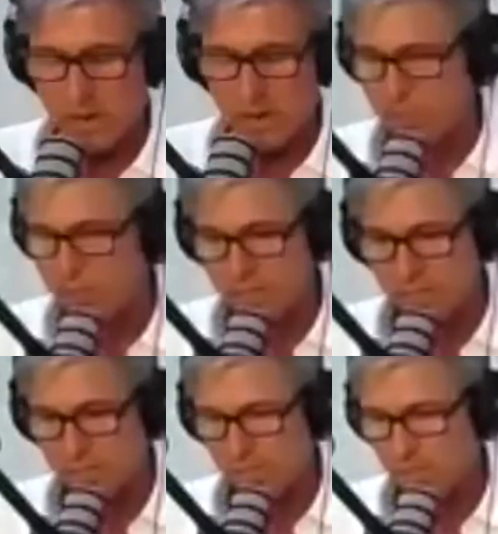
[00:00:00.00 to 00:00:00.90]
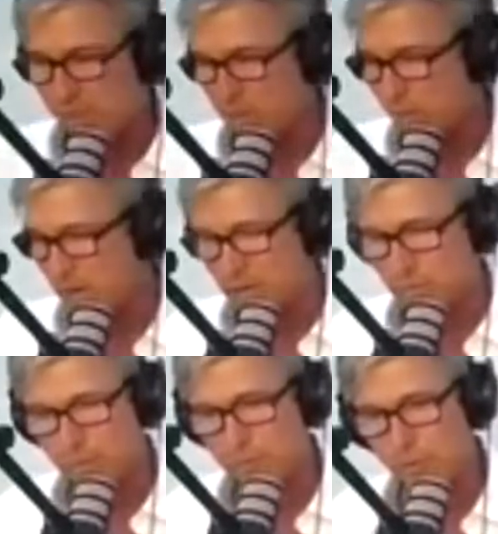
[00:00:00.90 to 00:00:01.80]
was just talking to
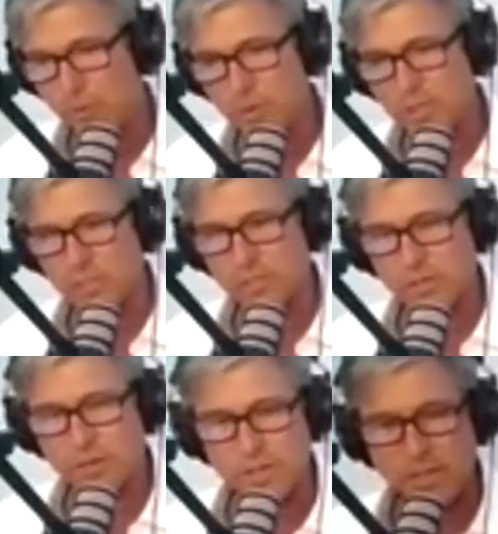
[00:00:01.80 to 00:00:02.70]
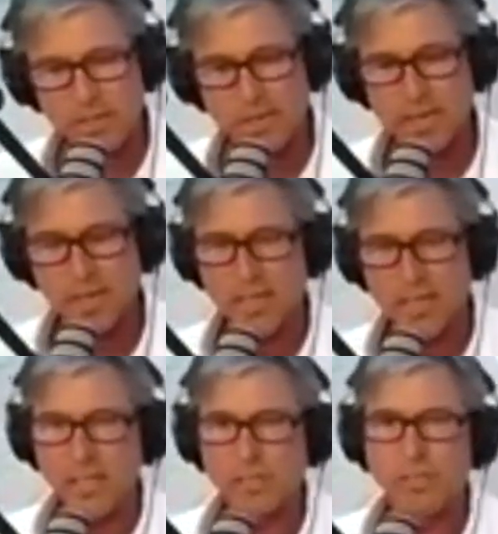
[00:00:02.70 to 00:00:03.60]
Ronald before we get started here.
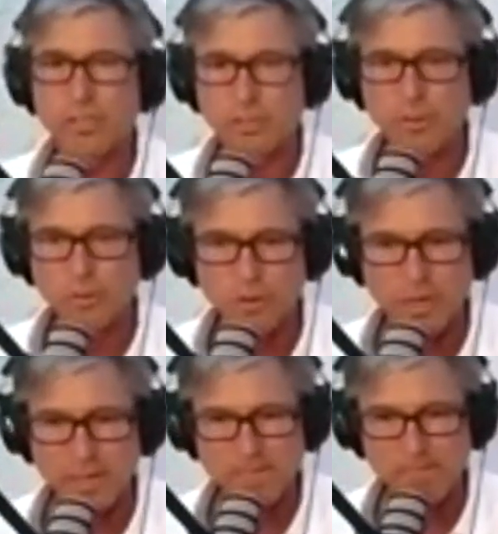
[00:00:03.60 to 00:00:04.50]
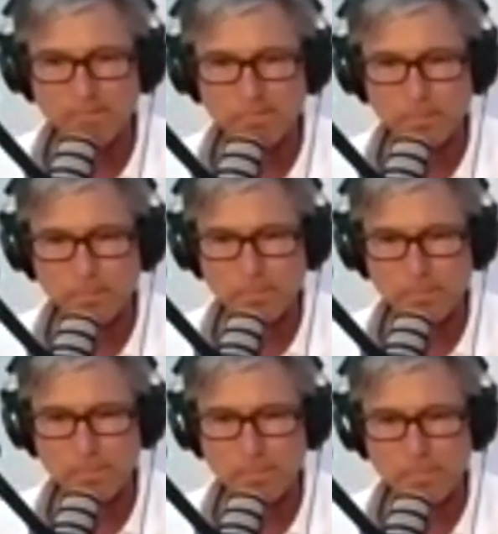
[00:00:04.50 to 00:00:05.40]
His story
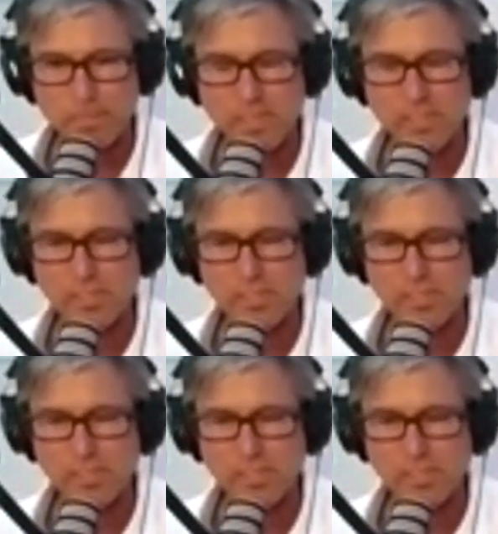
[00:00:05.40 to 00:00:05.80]
is